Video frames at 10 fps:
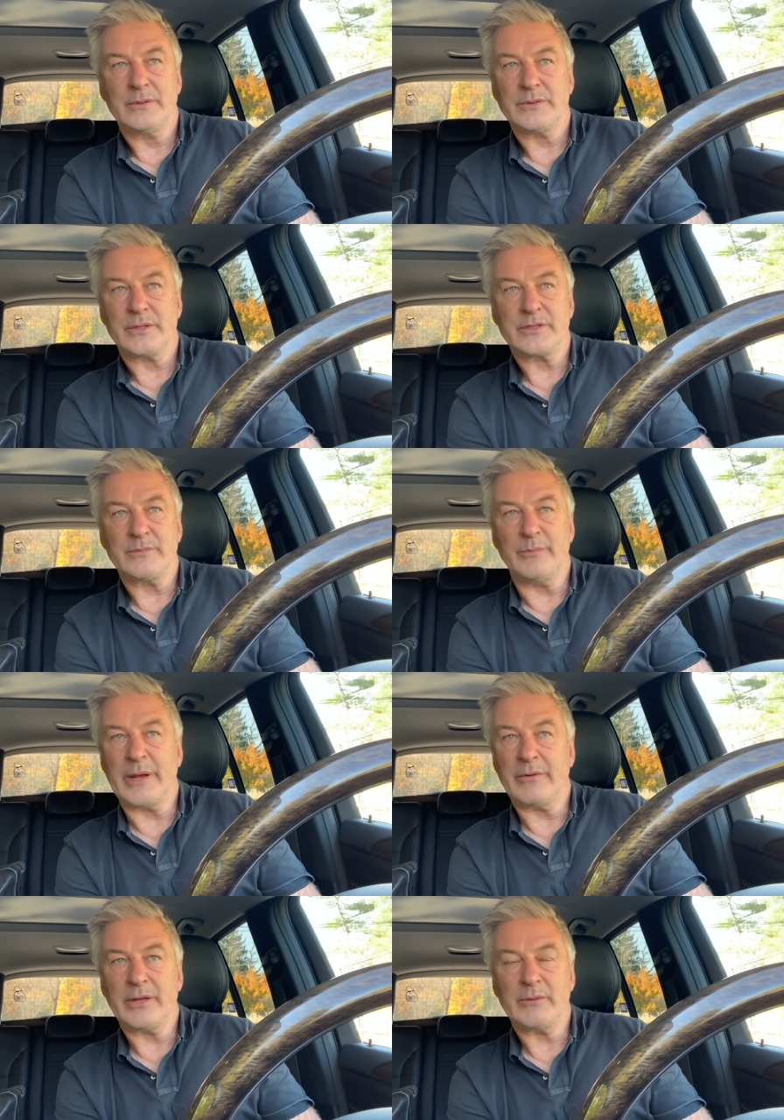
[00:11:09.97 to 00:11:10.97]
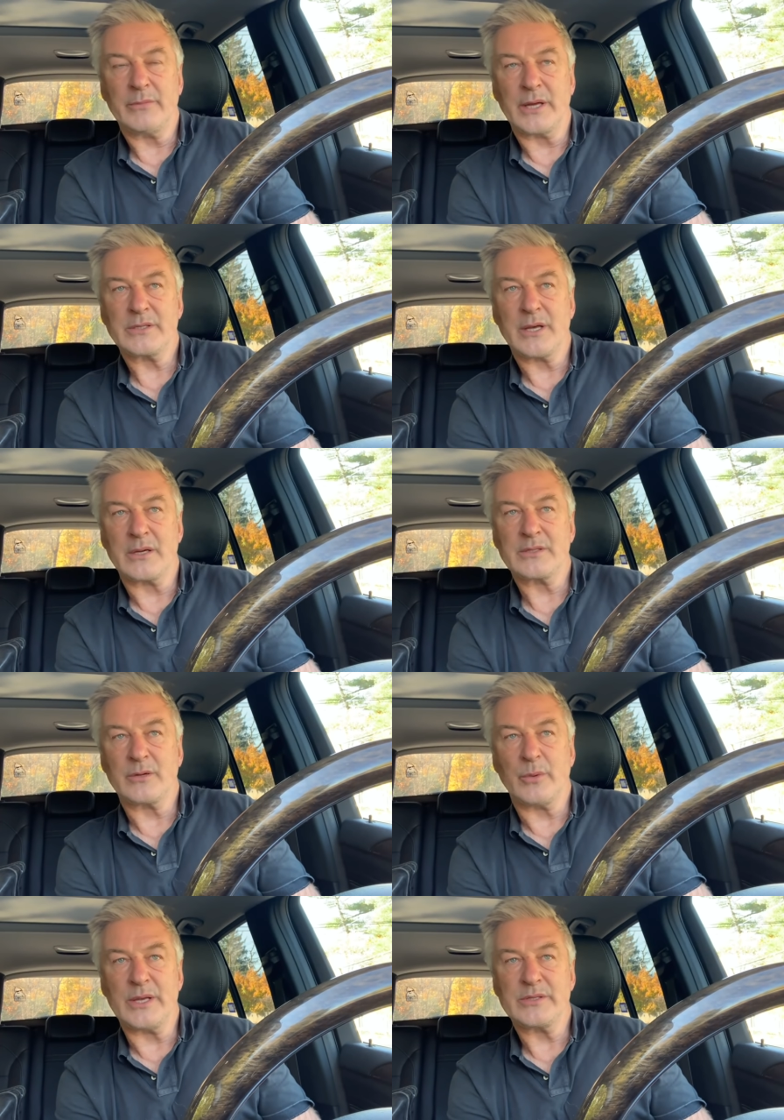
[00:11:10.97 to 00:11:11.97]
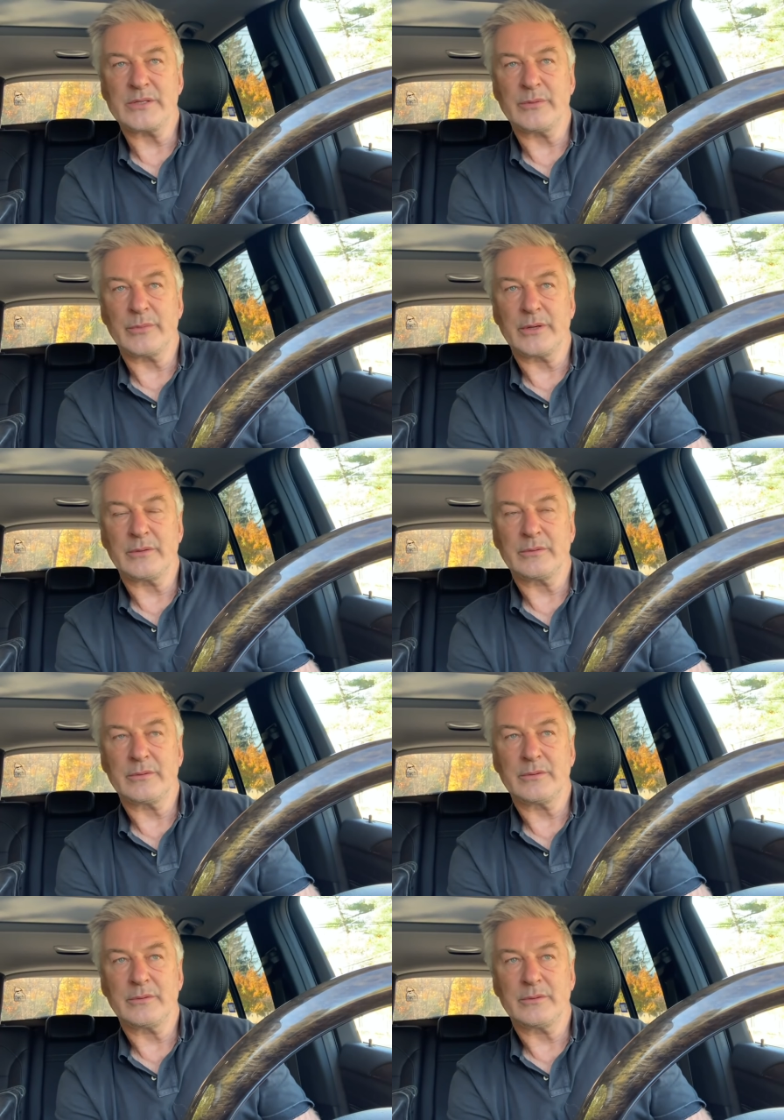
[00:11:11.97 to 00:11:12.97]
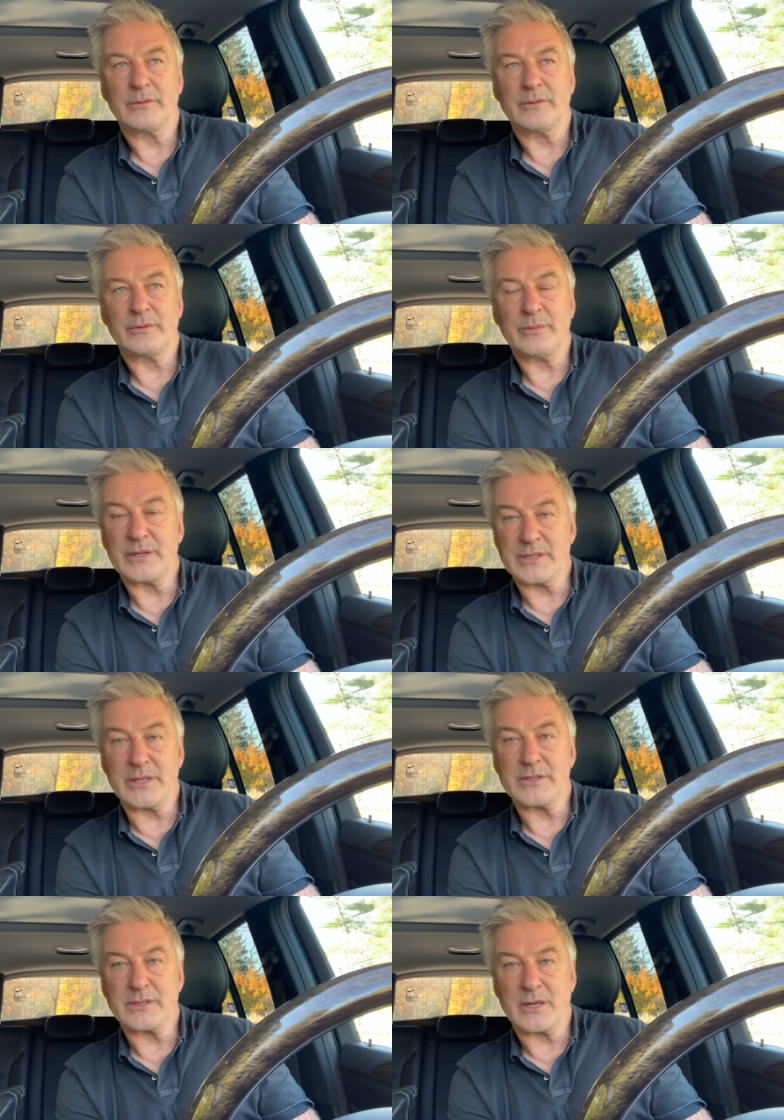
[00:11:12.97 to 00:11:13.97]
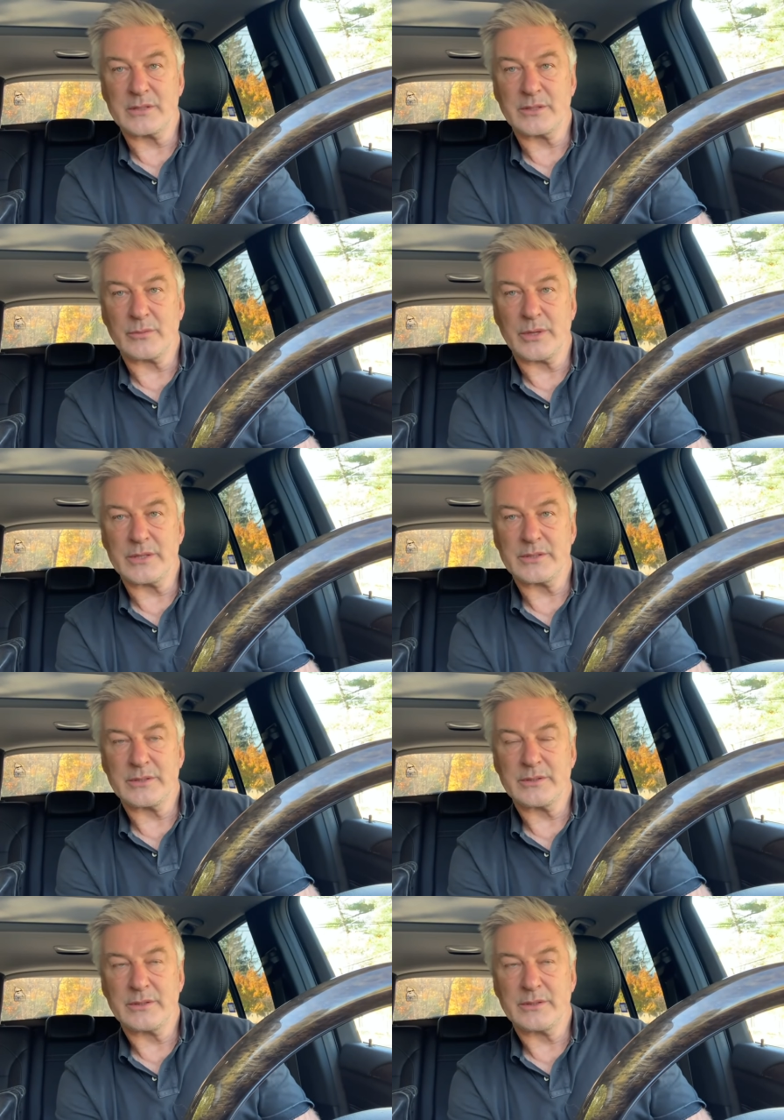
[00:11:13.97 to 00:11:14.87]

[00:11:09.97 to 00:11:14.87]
just bury him like toxic waste somewhere, because he is toxic waste.